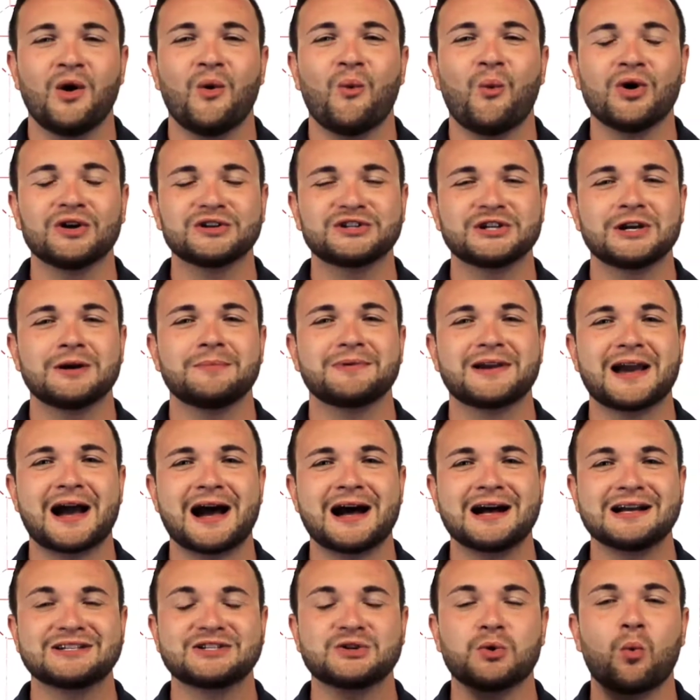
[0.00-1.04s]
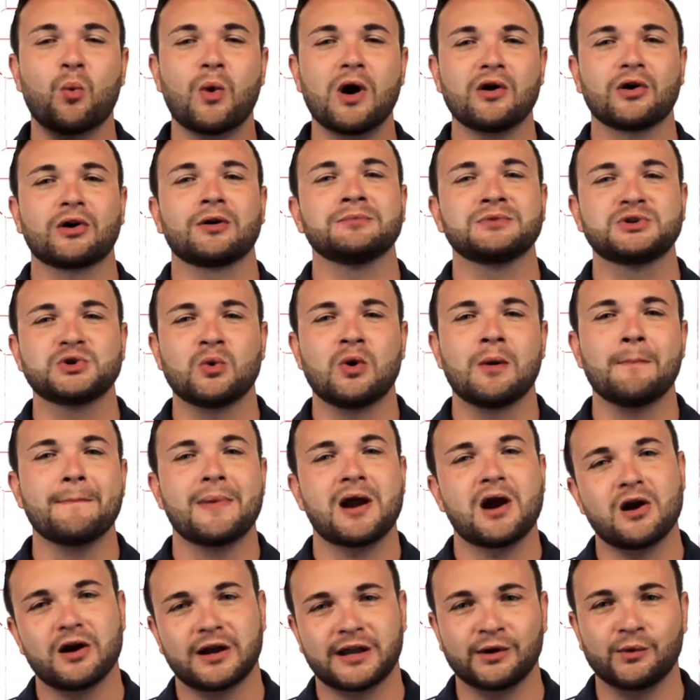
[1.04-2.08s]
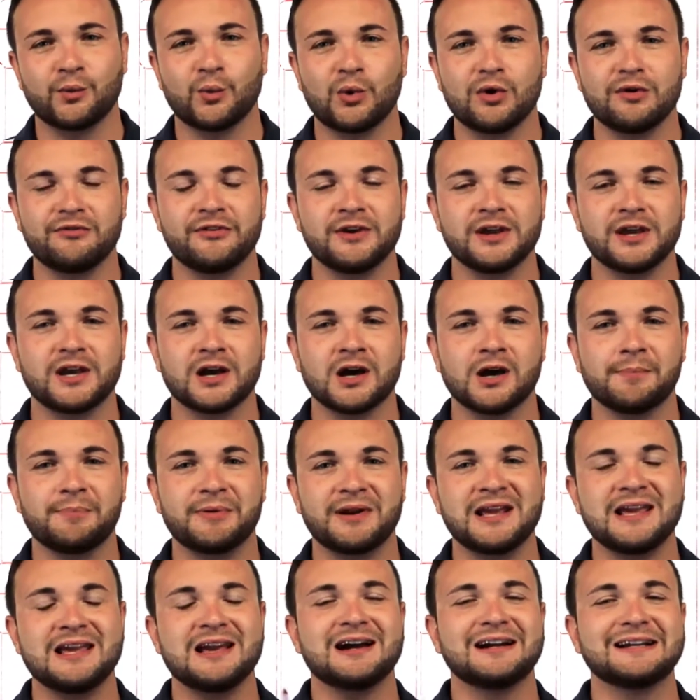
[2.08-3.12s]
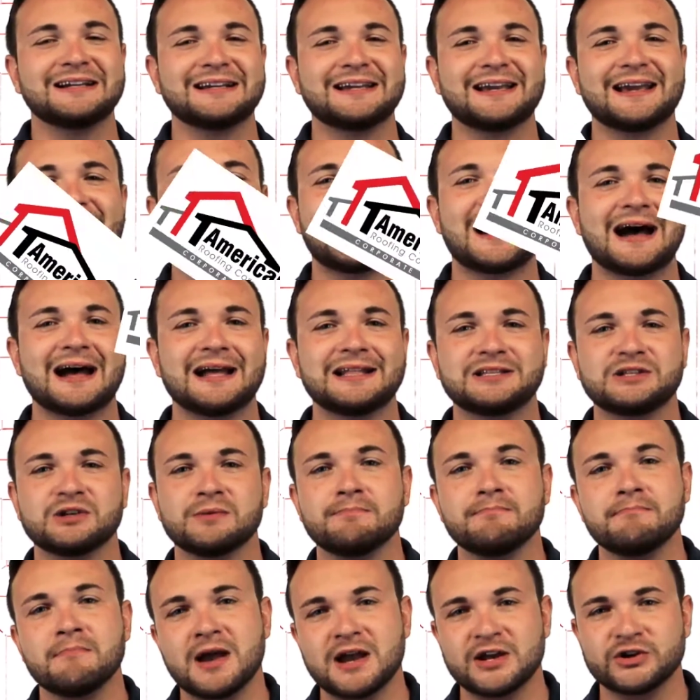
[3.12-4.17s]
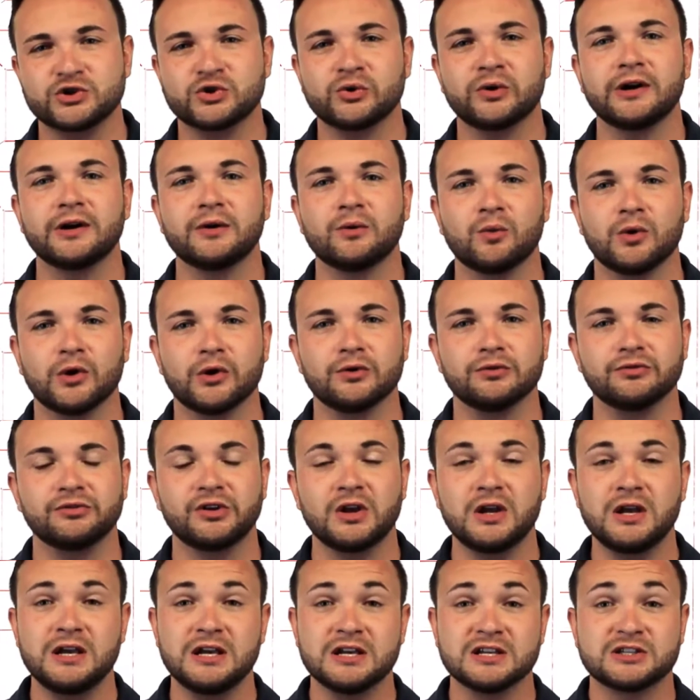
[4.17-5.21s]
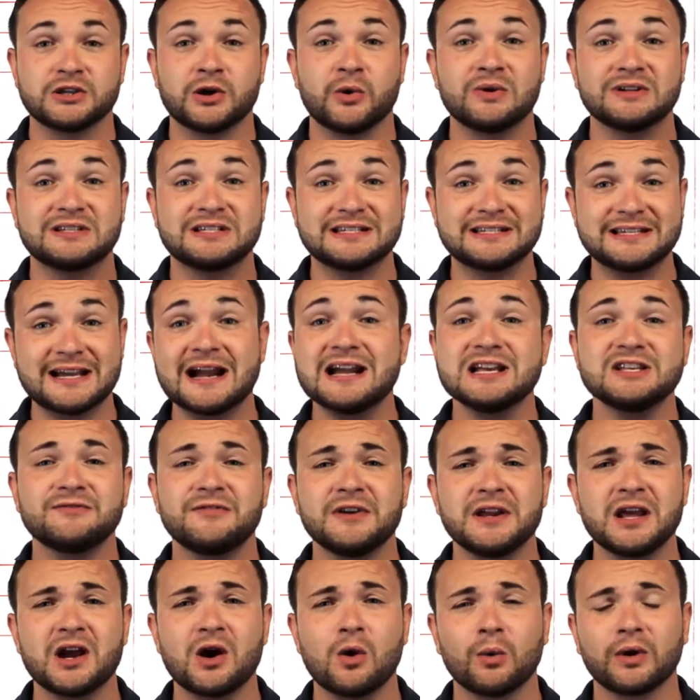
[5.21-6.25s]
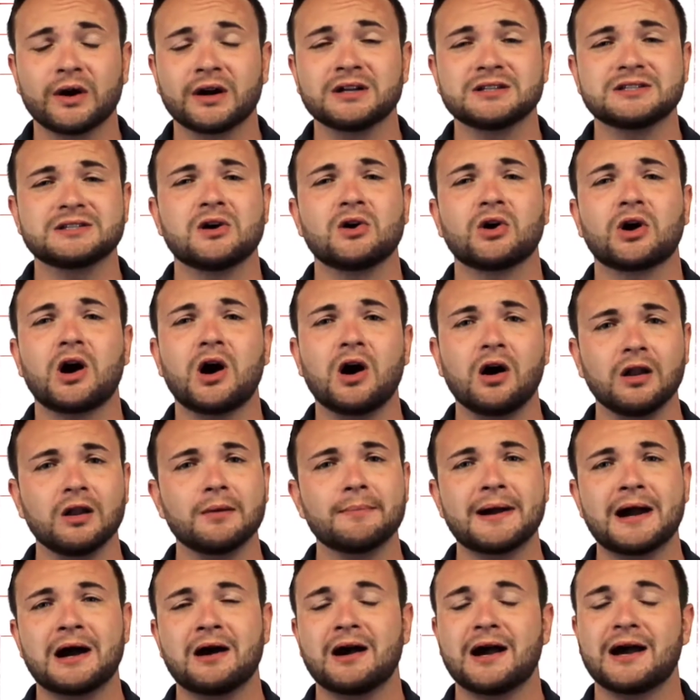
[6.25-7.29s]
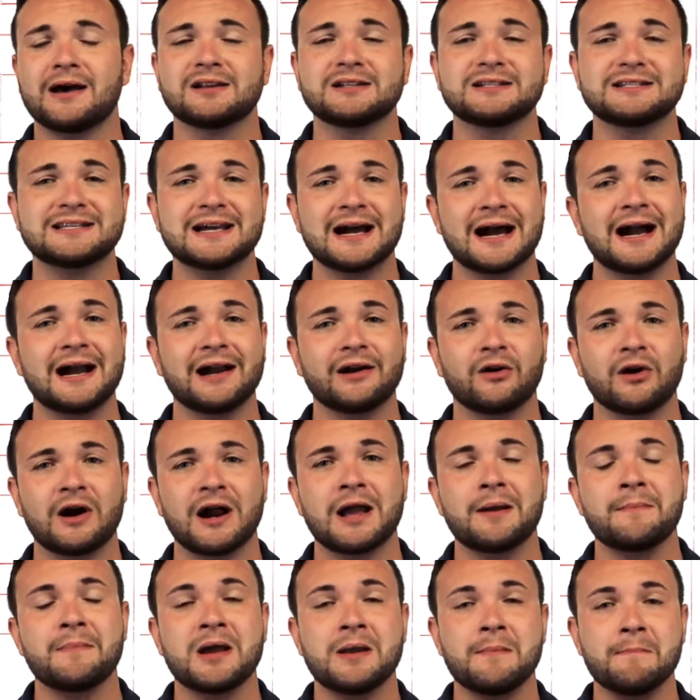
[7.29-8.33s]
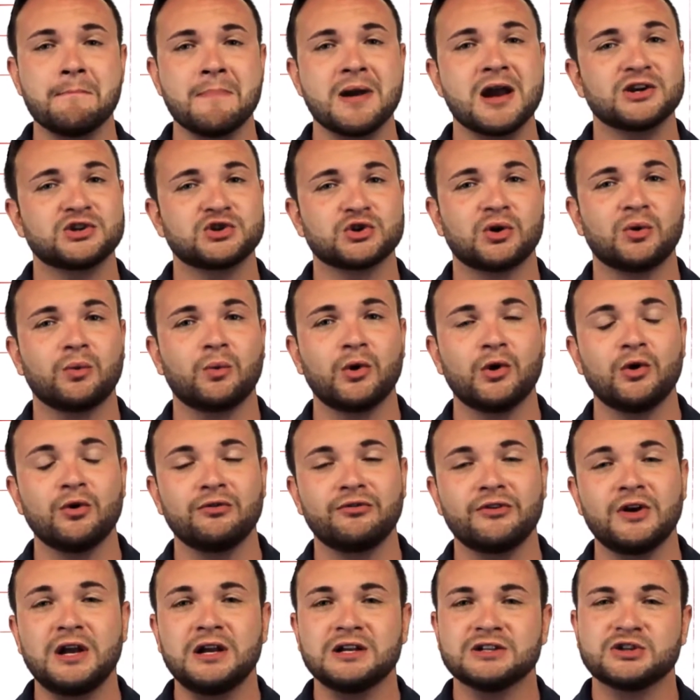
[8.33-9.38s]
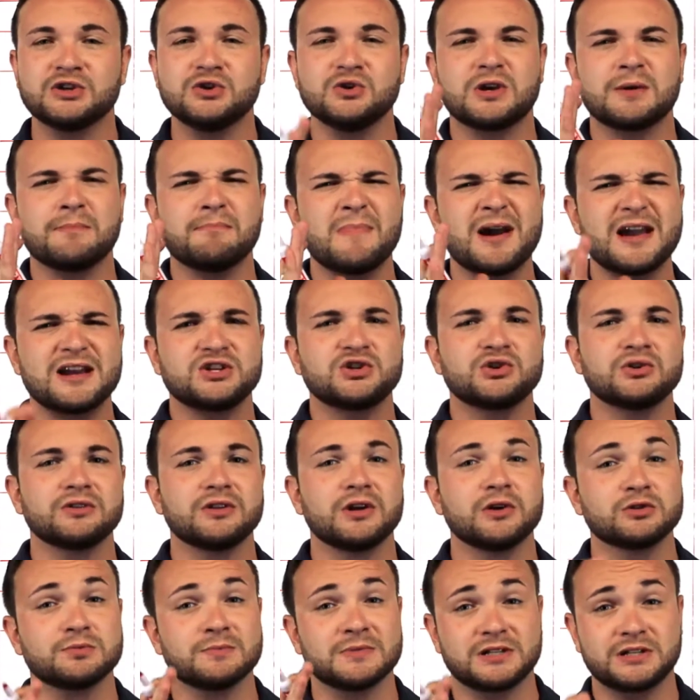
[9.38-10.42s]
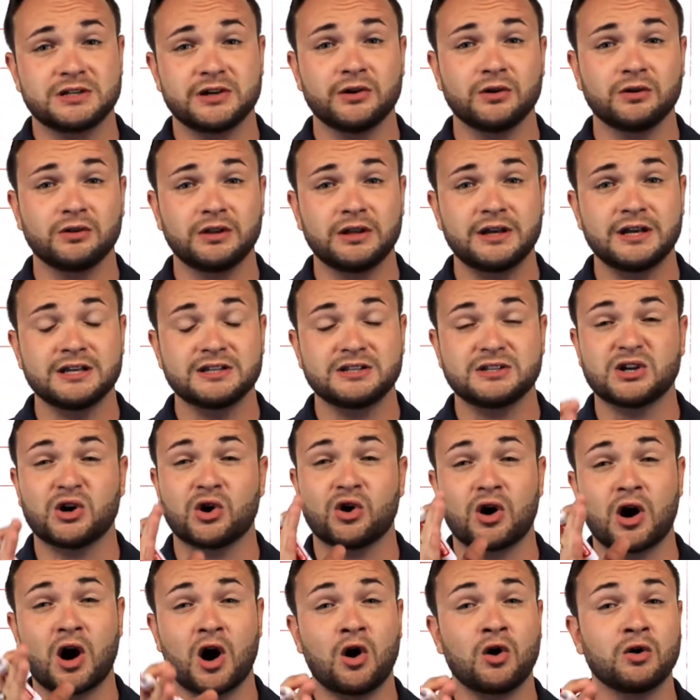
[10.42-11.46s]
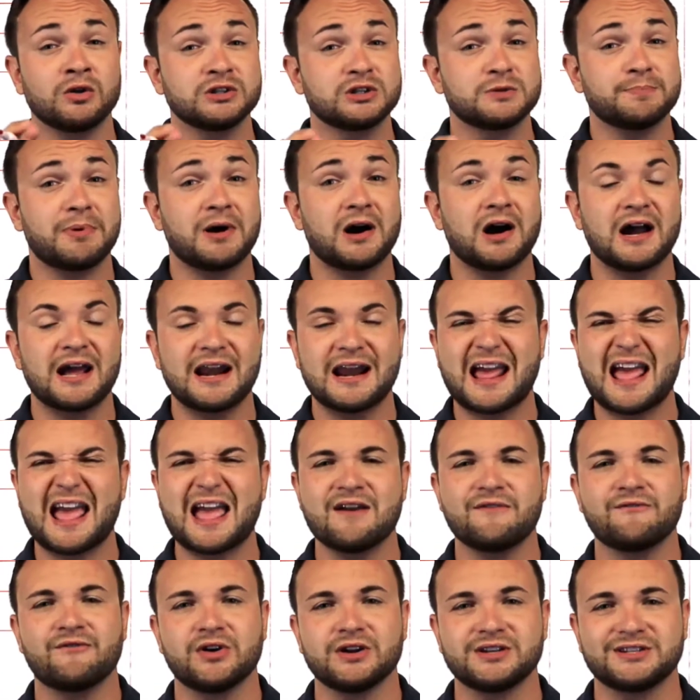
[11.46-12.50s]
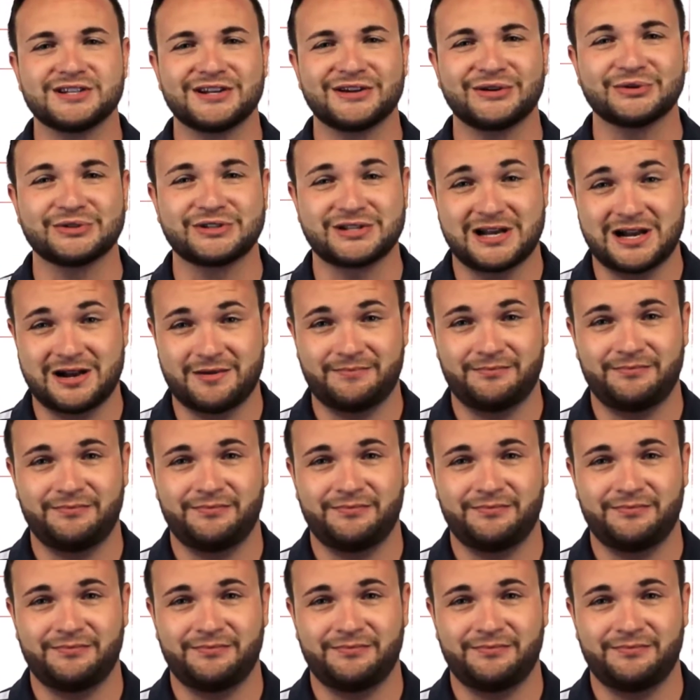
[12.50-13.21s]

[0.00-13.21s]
What's up, guys? Welcome to American Roofing Company, a guide to measuring roofs. So in today's video, we're going to talk all about how to diagram and measure a roof so you can make sure those material lists are on spot every single time.